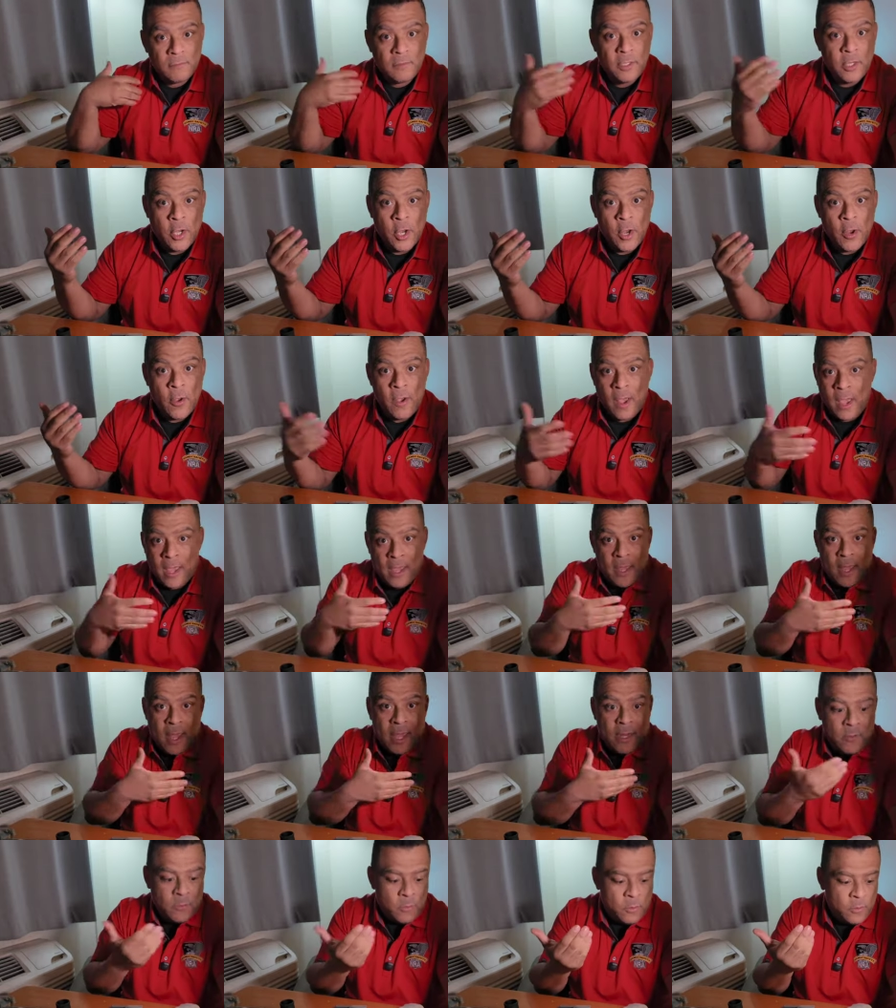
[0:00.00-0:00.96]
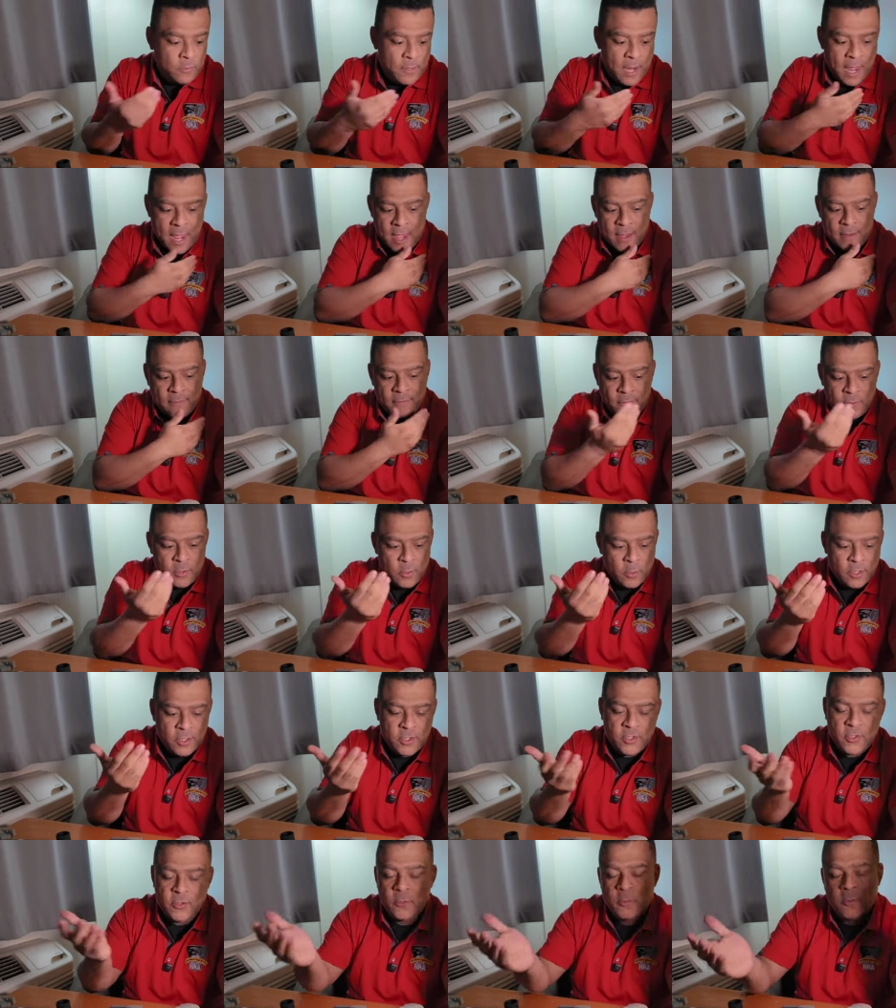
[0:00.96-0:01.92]
You know, I won't have no
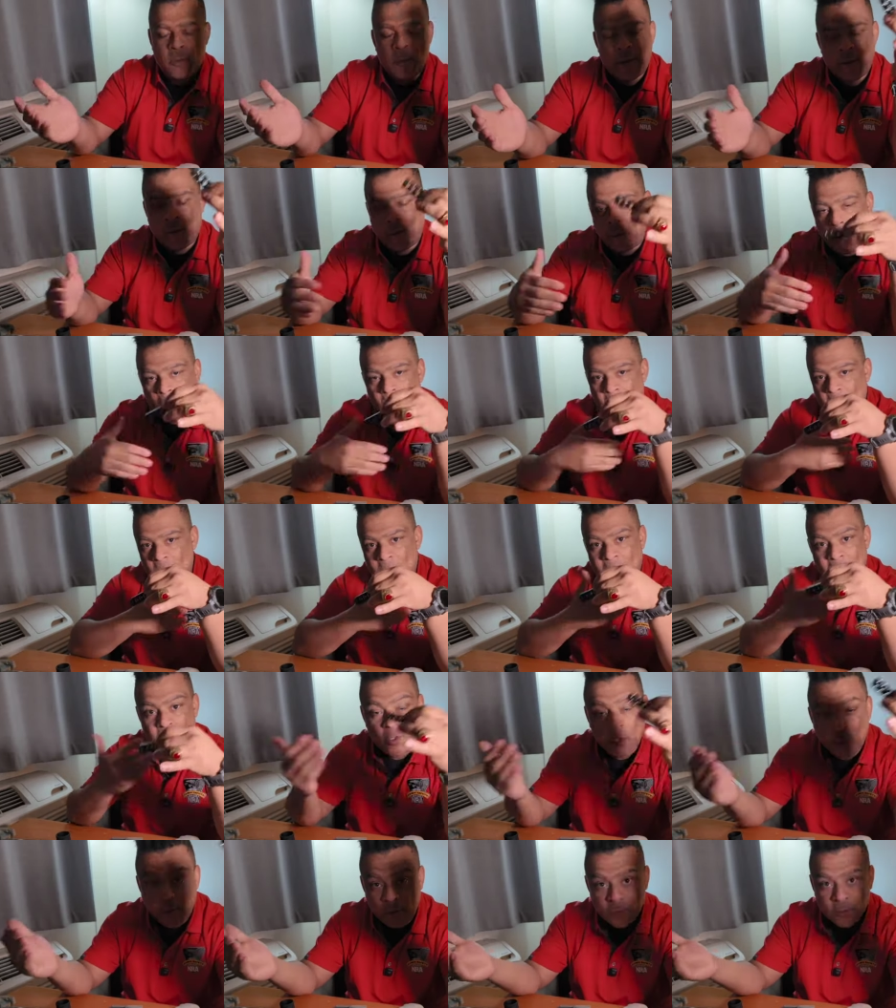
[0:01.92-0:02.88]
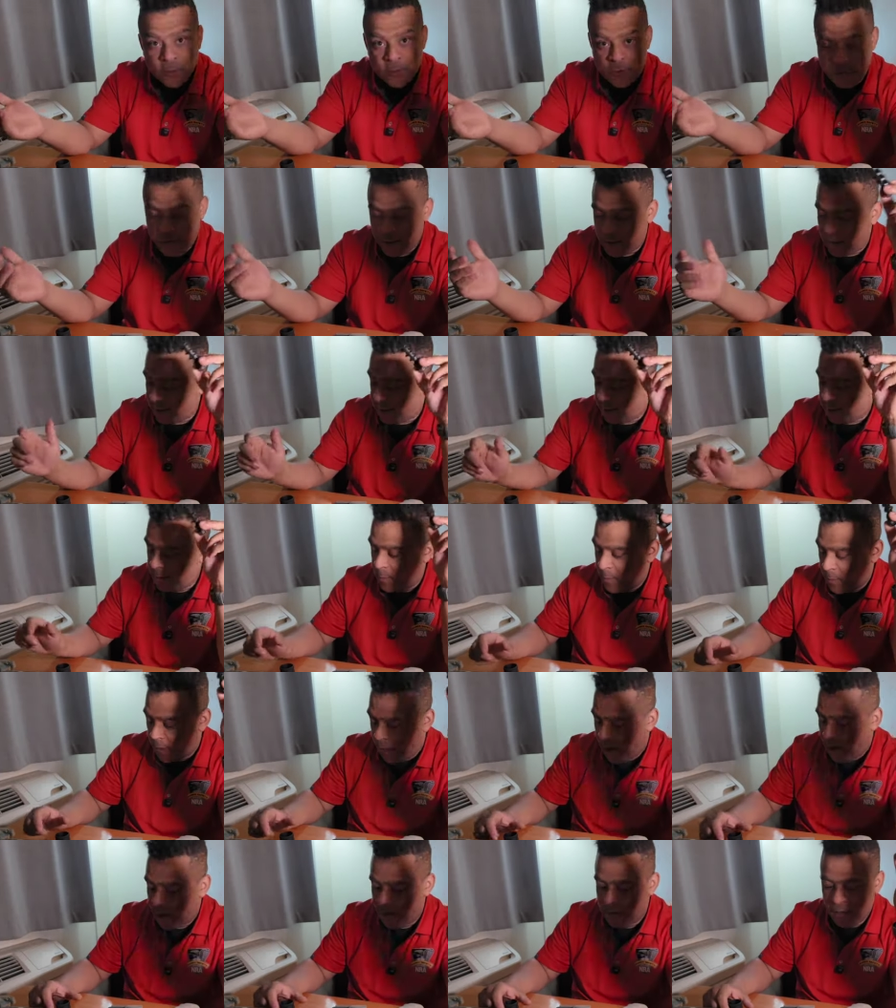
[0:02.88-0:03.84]
issues with my shoulders or anything.
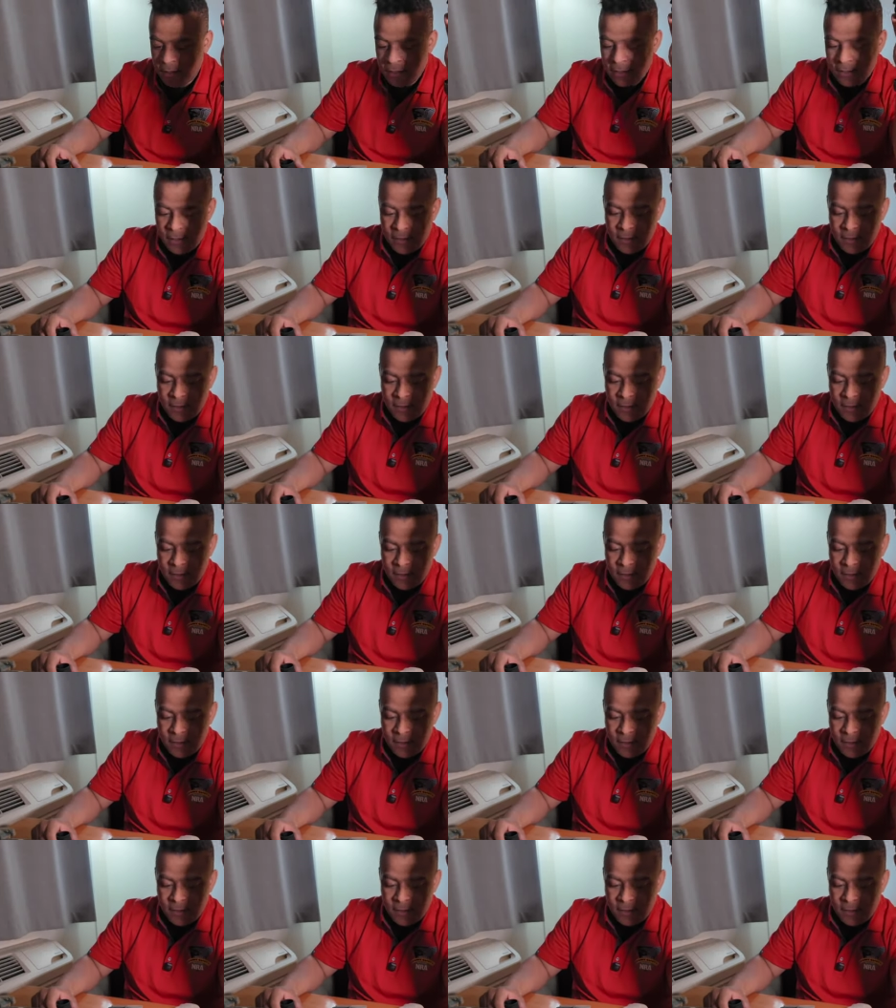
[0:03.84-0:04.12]
But